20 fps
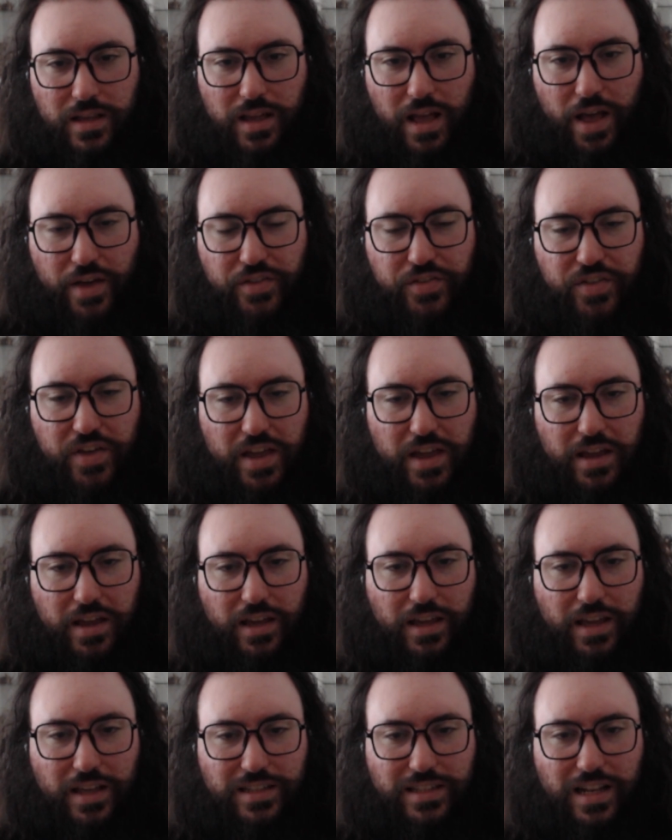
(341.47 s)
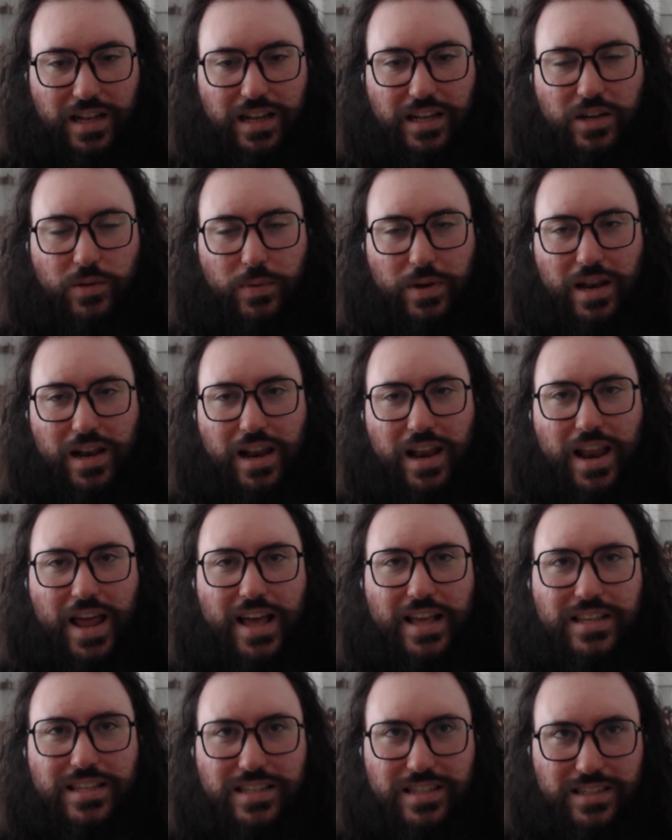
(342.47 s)
I think it's a little bit
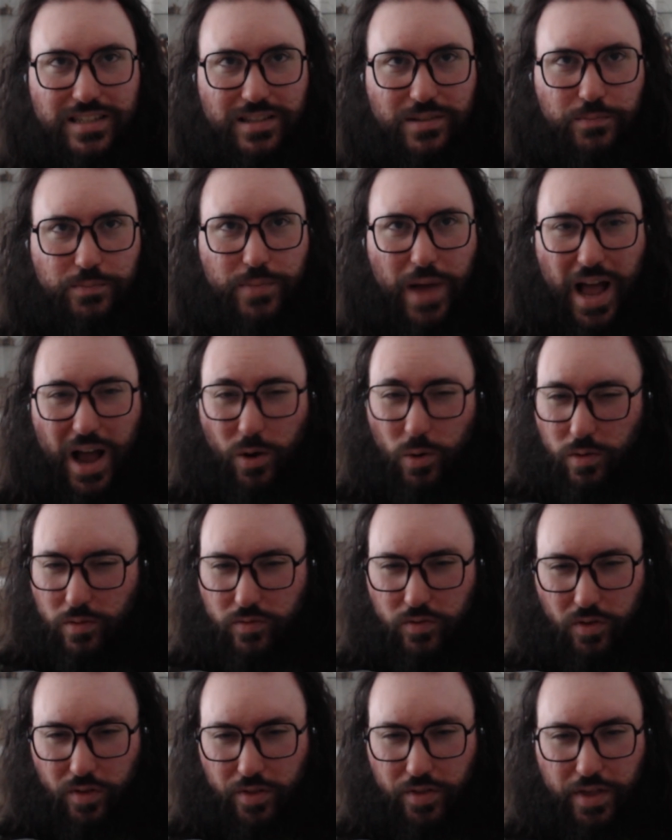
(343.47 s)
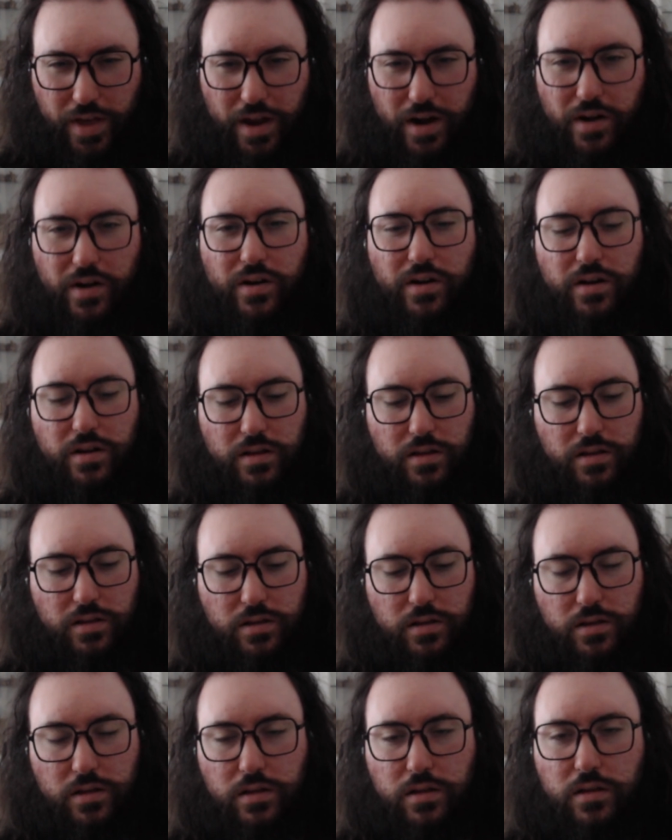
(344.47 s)
less powerful there
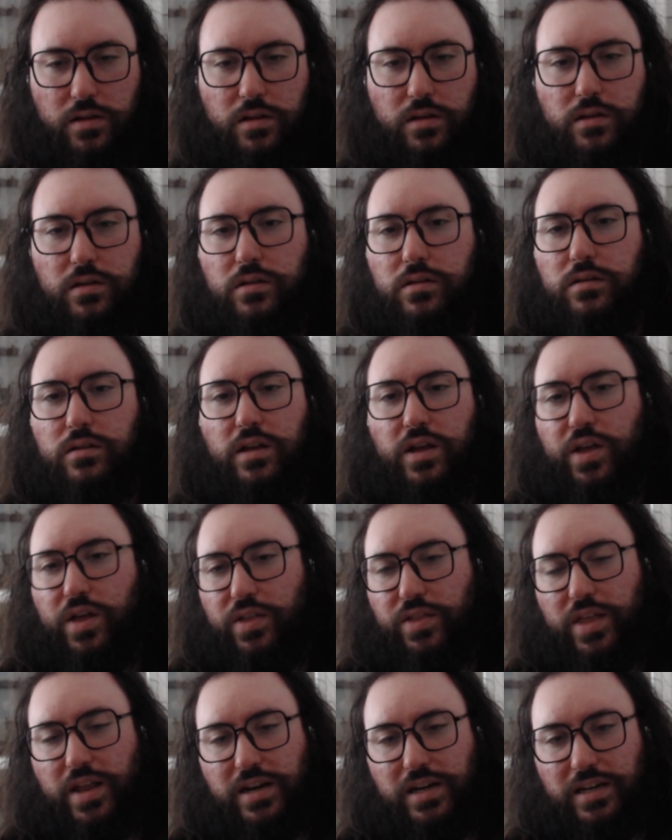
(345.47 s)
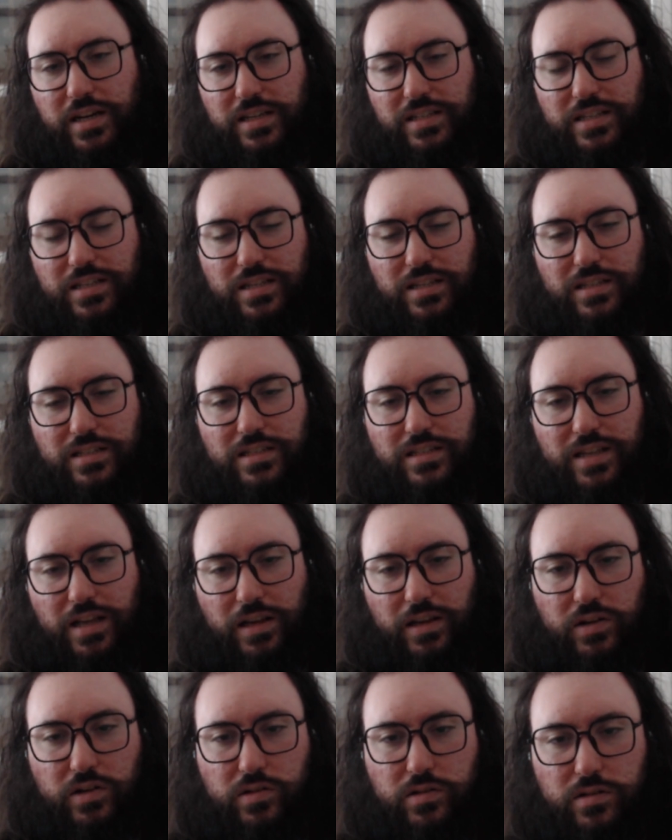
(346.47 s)
than in this
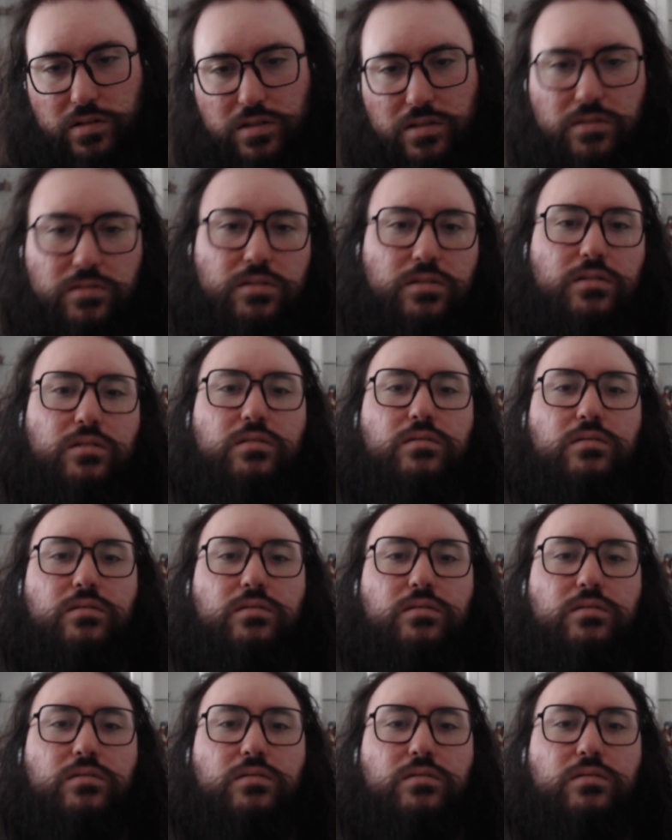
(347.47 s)
singles.